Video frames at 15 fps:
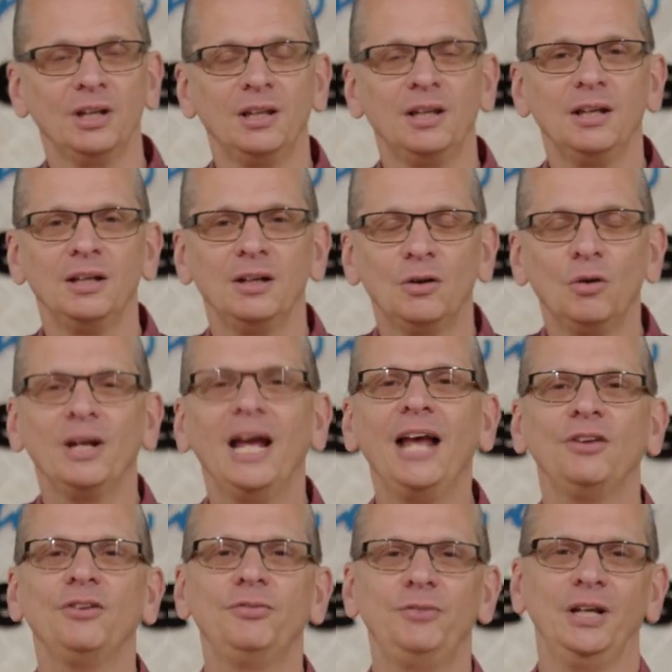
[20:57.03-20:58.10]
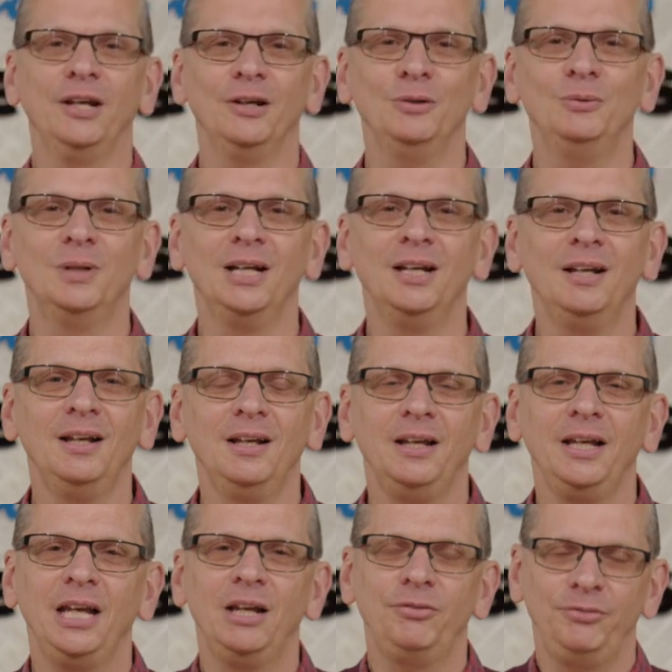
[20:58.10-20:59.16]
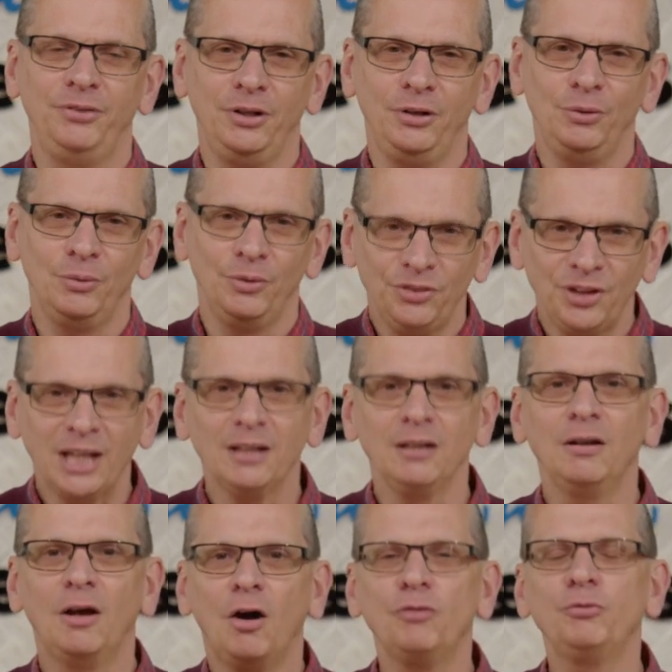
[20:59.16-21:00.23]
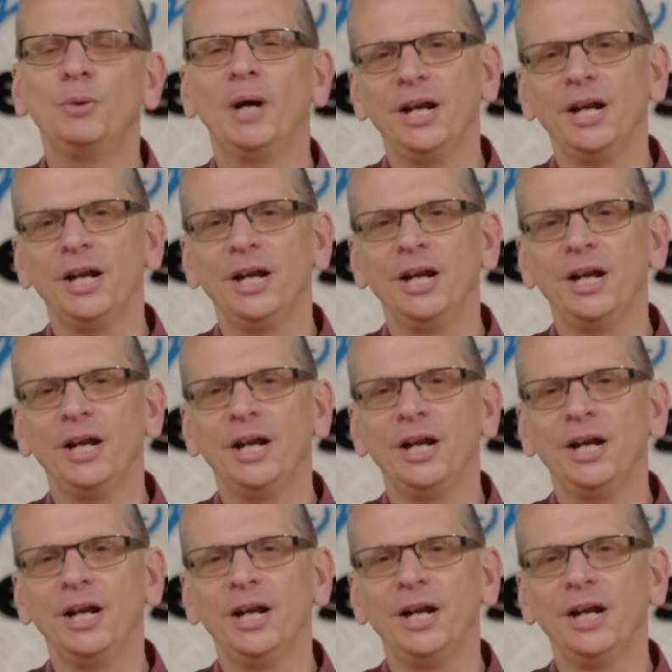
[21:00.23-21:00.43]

that God has for you if you settle halfway.